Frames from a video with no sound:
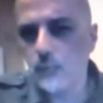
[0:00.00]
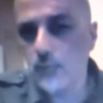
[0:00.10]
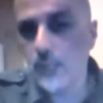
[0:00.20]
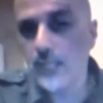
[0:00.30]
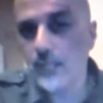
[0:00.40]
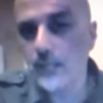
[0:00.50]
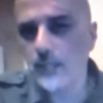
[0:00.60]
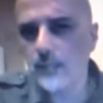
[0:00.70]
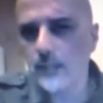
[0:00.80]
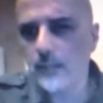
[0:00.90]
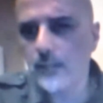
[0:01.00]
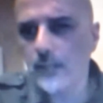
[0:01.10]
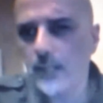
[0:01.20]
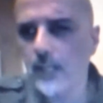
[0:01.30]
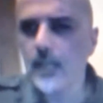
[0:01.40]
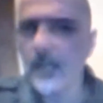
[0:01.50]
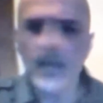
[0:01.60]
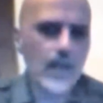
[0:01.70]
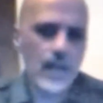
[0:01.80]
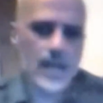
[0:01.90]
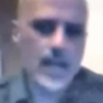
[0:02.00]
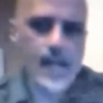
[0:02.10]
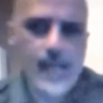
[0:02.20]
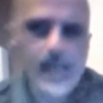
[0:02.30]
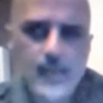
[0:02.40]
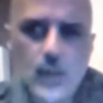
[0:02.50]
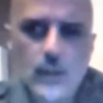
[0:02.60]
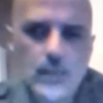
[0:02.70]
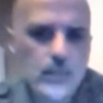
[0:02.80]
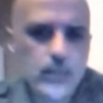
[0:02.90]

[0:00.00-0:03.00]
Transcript: Really interesting stuff there. And how,